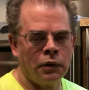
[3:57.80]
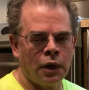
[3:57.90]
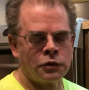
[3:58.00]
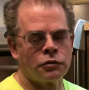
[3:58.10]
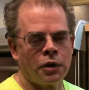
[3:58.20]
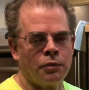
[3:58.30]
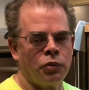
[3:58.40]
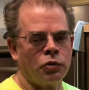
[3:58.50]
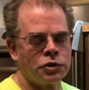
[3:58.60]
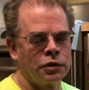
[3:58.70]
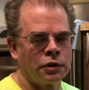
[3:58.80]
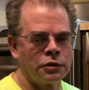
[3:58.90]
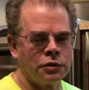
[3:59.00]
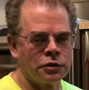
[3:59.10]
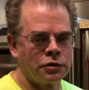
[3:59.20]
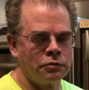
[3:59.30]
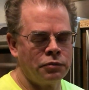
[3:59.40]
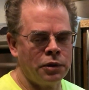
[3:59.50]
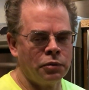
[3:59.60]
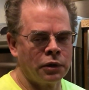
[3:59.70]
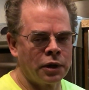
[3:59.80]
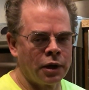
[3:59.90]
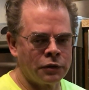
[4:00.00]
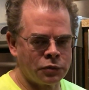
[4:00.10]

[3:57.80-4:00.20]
that's why I'm posting this, is people that have